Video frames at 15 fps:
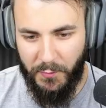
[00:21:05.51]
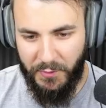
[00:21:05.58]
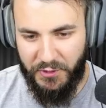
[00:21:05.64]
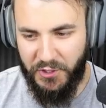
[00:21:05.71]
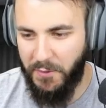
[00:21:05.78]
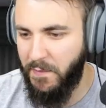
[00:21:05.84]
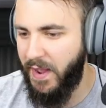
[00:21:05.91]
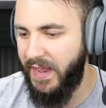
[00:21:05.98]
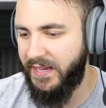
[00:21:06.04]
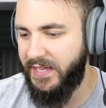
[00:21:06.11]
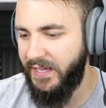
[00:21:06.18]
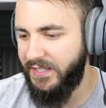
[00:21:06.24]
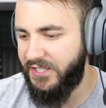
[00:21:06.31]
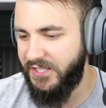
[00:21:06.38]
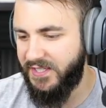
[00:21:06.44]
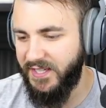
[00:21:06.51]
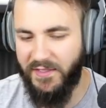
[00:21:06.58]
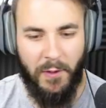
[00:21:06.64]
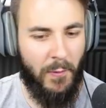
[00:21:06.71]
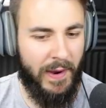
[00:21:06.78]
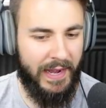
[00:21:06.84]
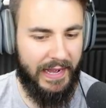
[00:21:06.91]
We should make it just
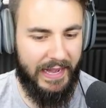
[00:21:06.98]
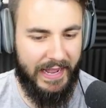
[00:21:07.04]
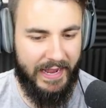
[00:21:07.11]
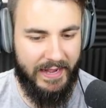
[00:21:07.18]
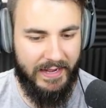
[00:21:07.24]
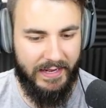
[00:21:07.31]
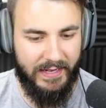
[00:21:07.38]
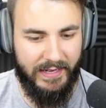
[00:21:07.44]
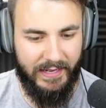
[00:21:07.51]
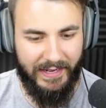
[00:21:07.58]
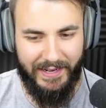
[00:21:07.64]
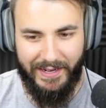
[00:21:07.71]
on the one landing.